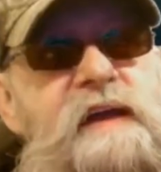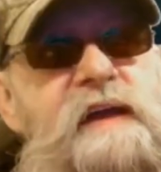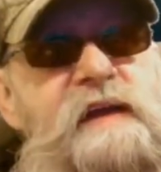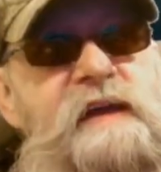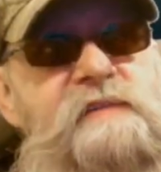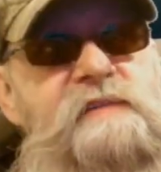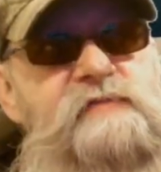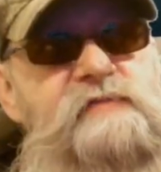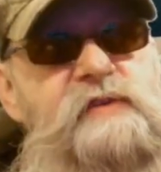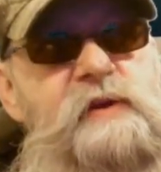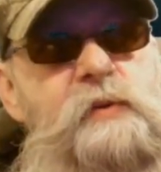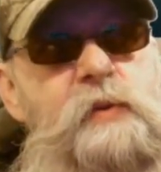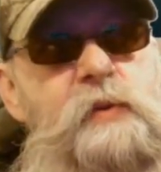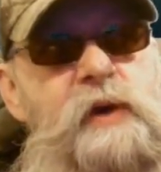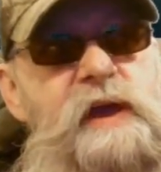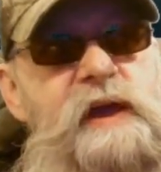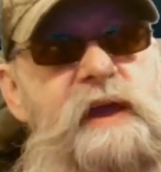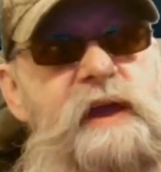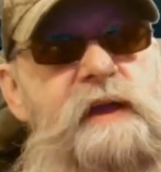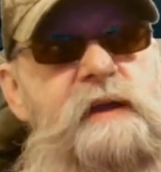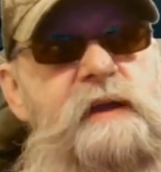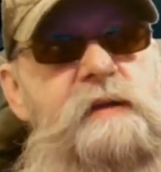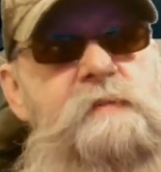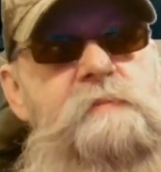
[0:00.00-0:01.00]
every
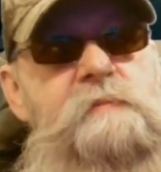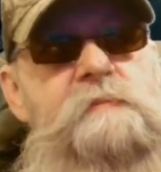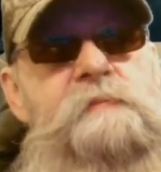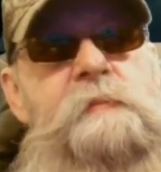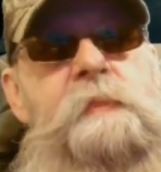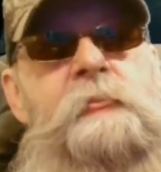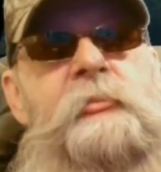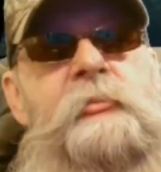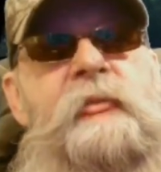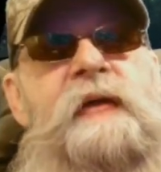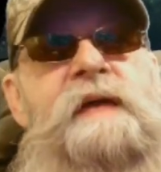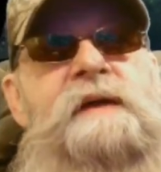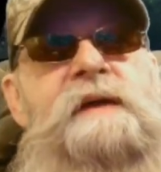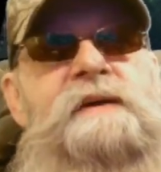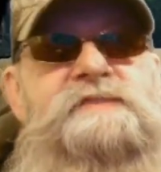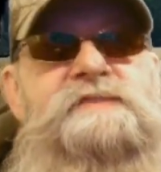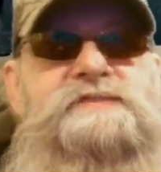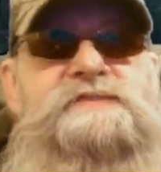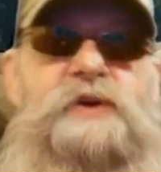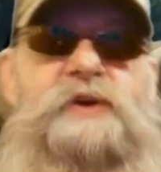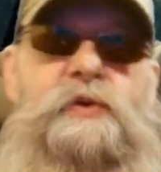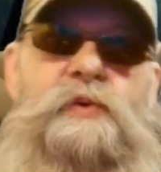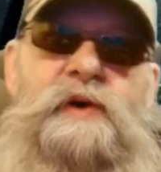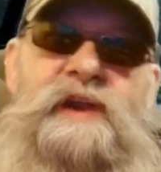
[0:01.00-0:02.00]
week.
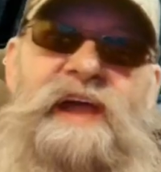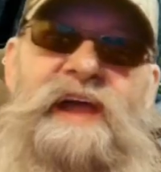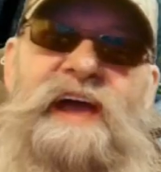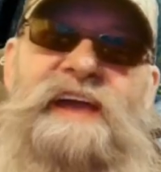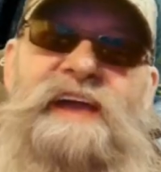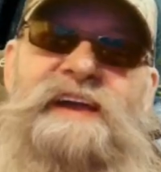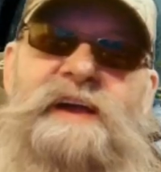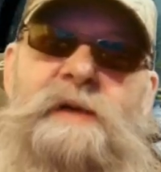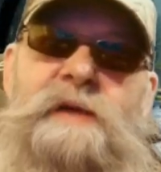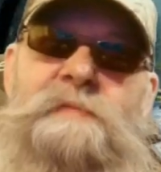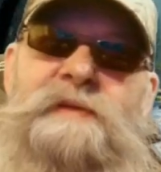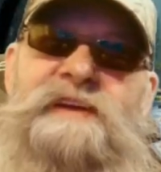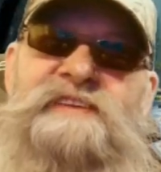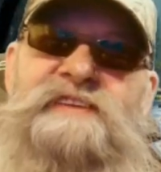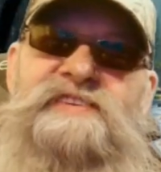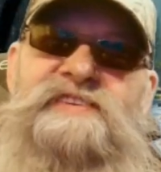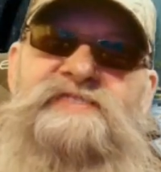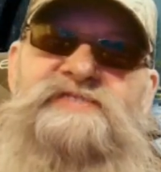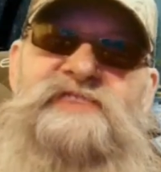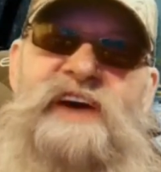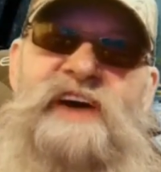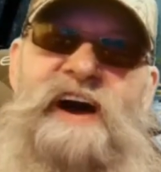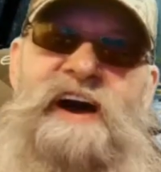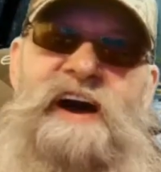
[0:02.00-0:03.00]
So when I come into
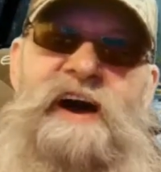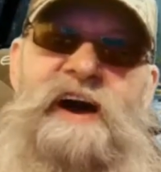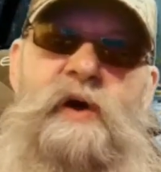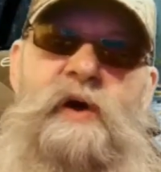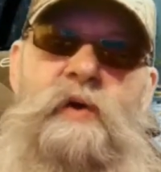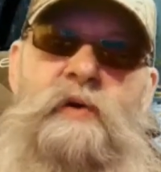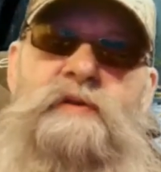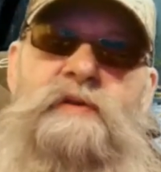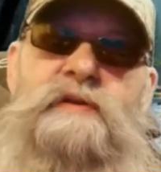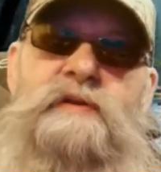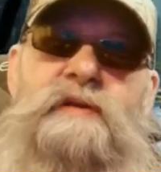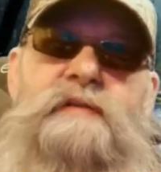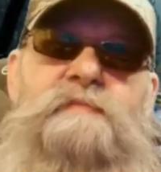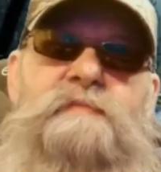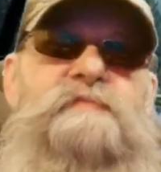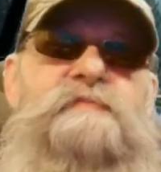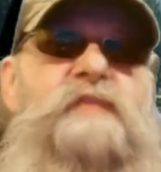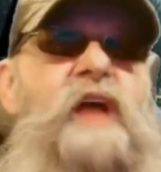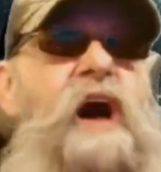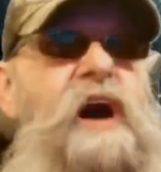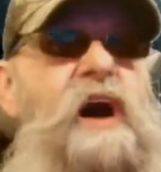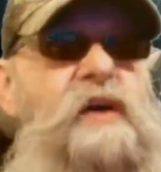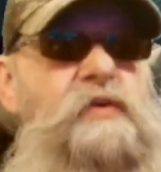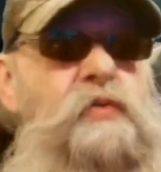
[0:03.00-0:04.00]
town
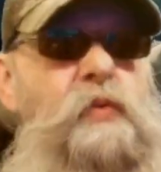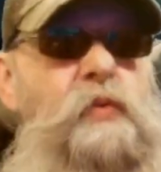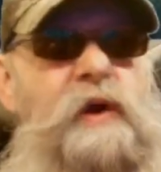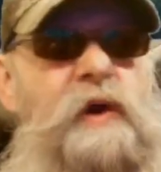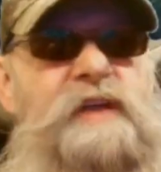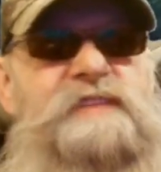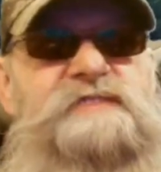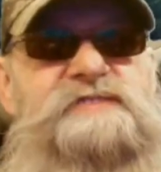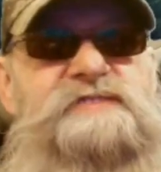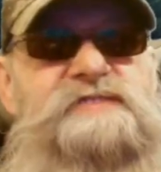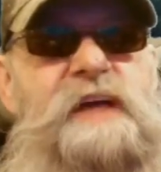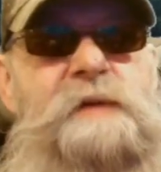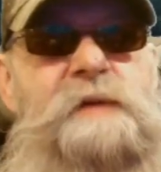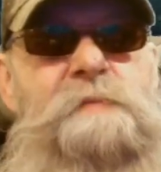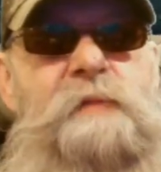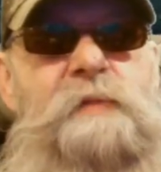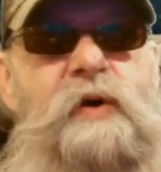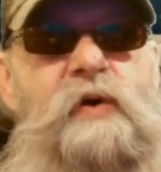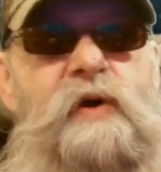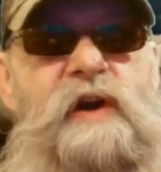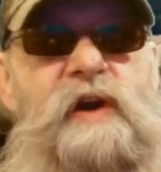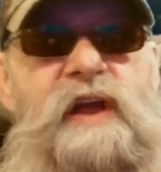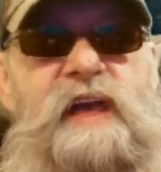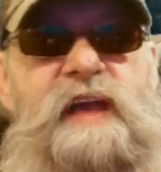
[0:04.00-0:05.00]
on Wednesday
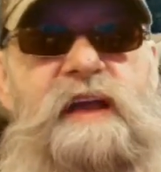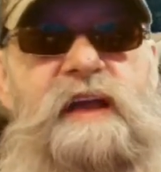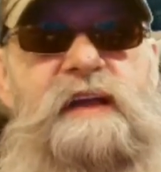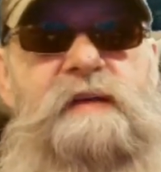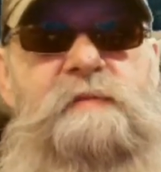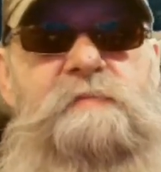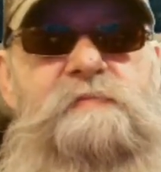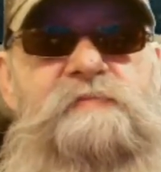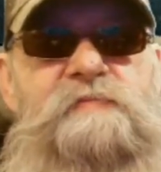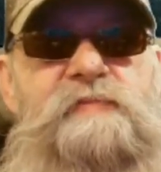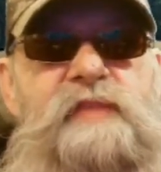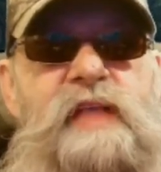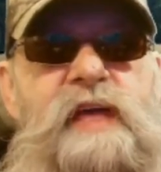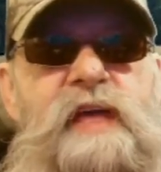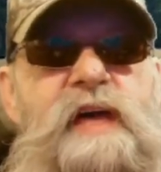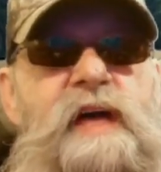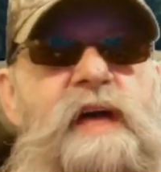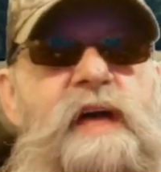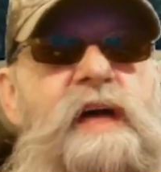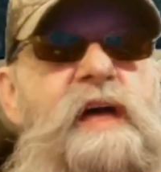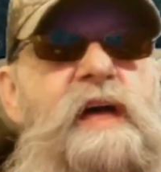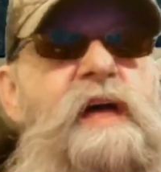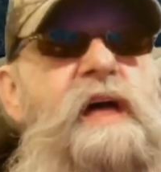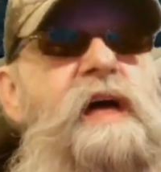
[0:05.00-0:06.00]
morning,
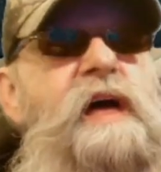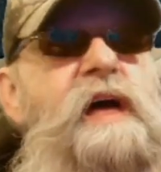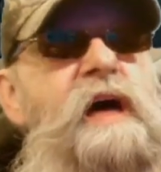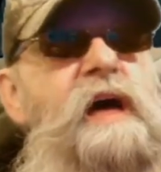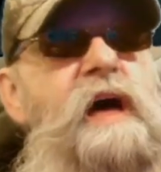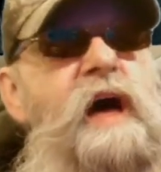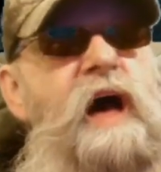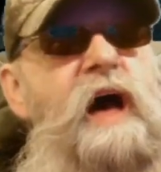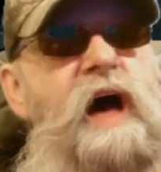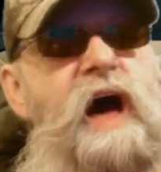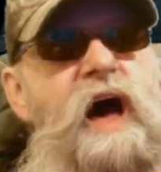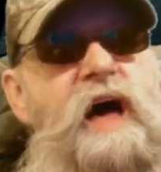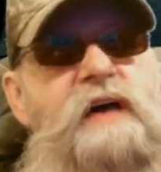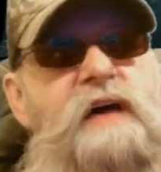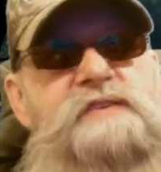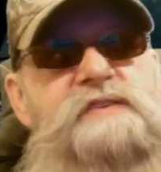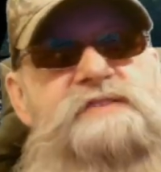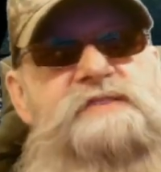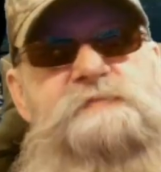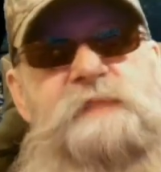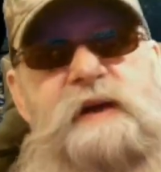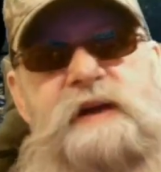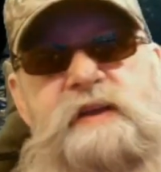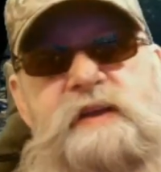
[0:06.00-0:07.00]
I'll
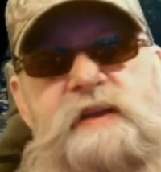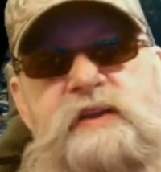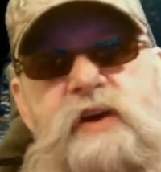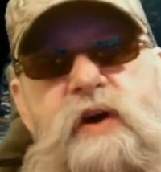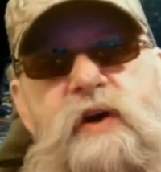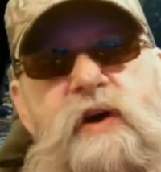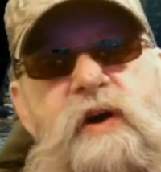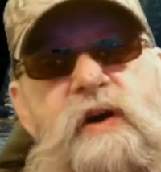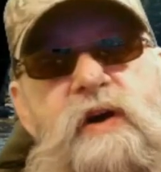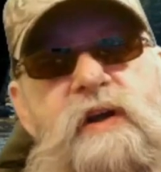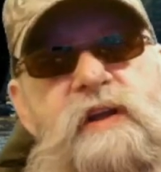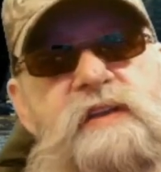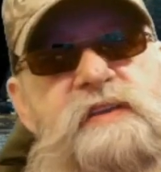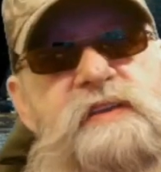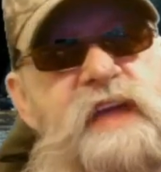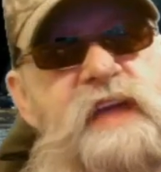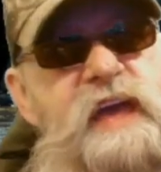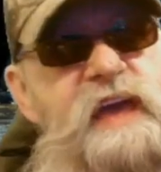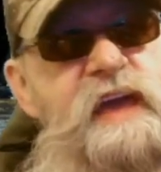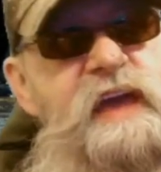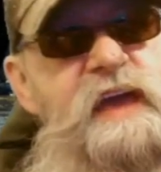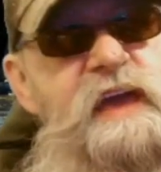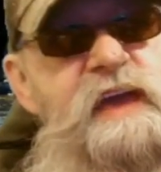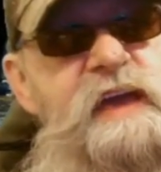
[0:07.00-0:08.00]
spend all
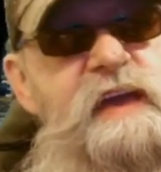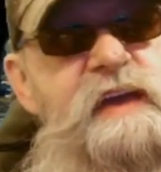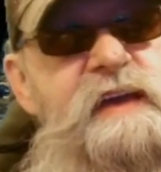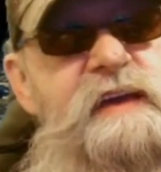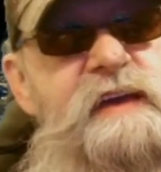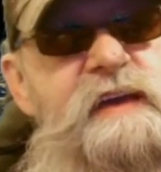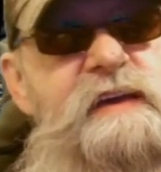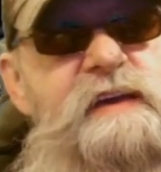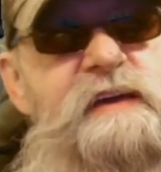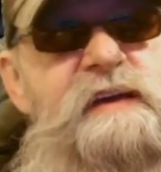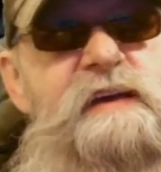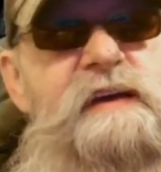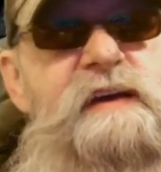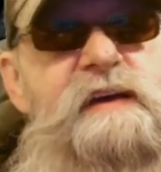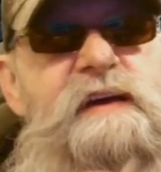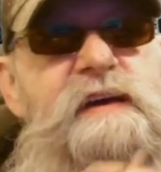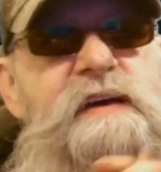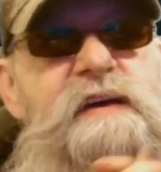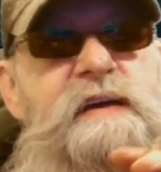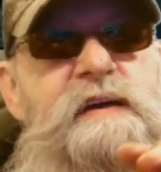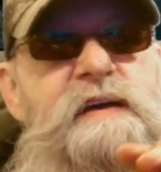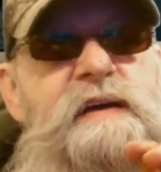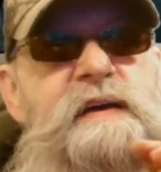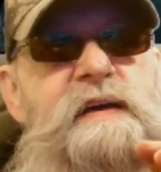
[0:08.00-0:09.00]
day
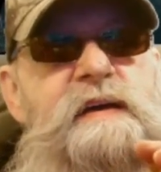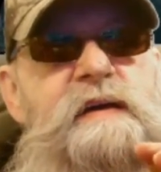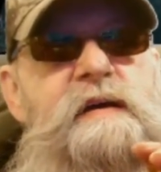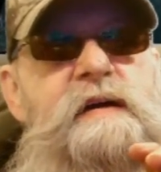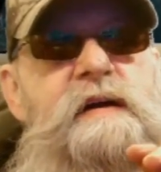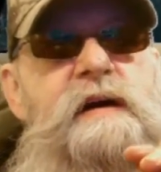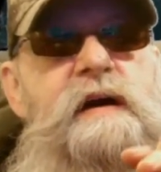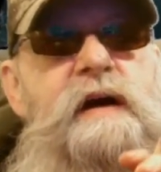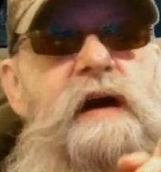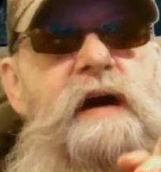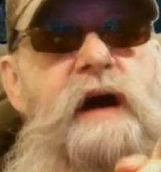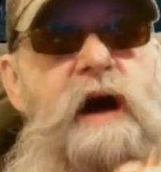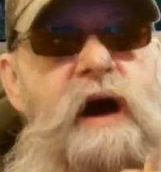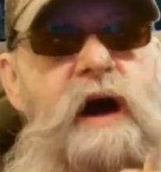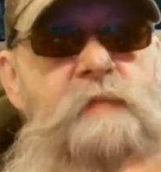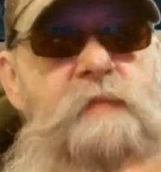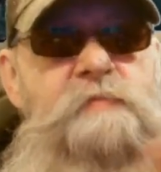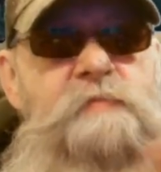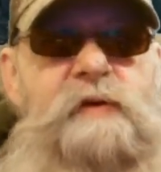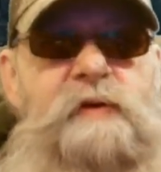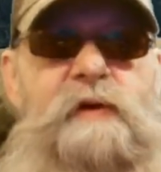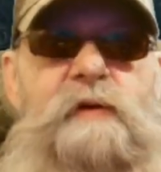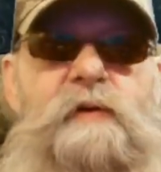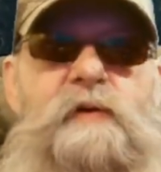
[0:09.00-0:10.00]

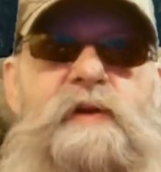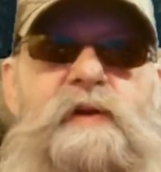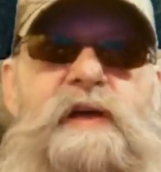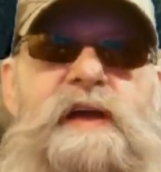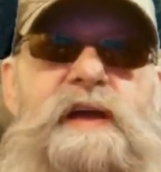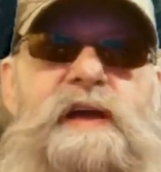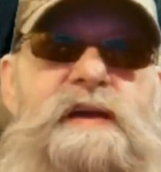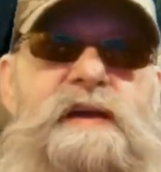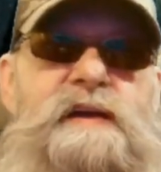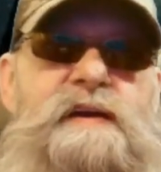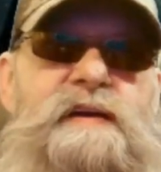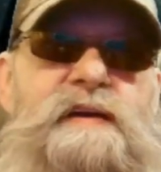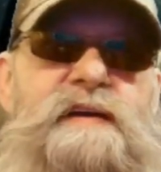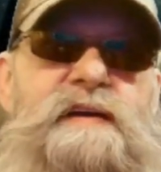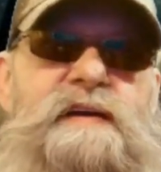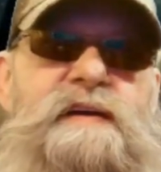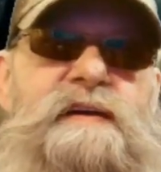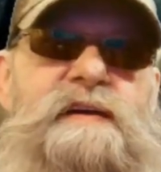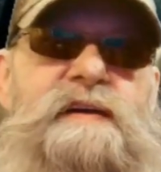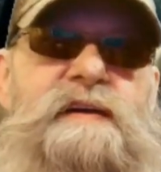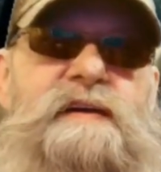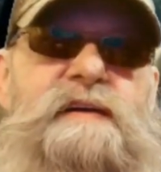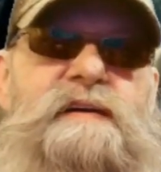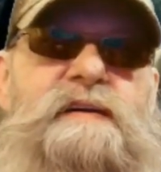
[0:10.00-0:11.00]
uploading
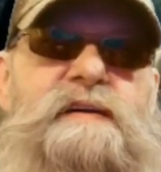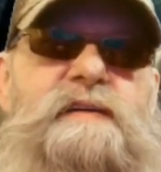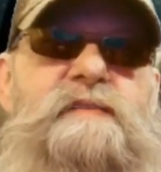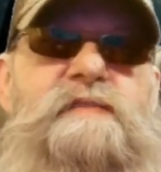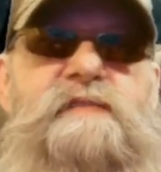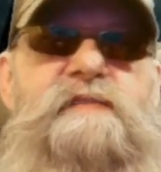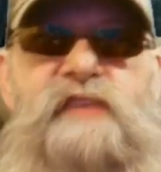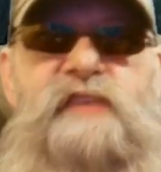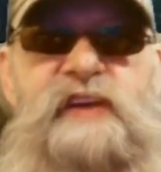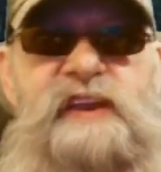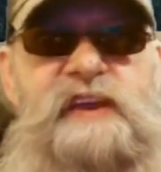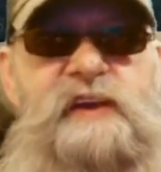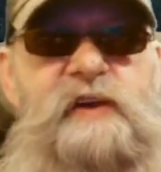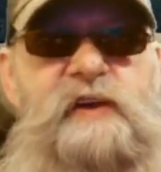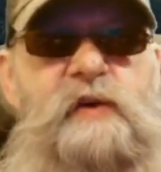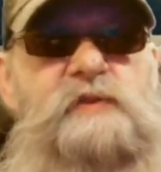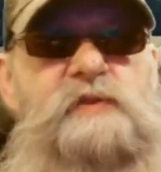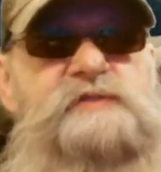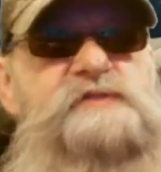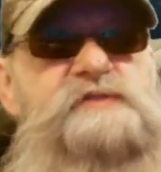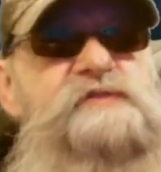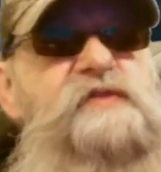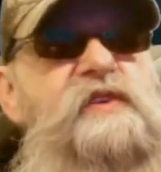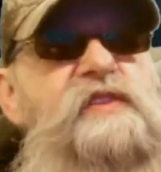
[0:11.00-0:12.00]

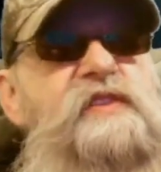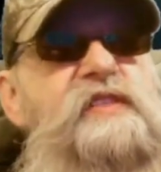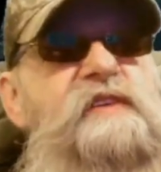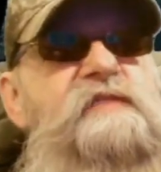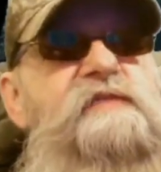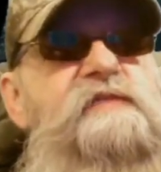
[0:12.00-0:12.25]
videos for the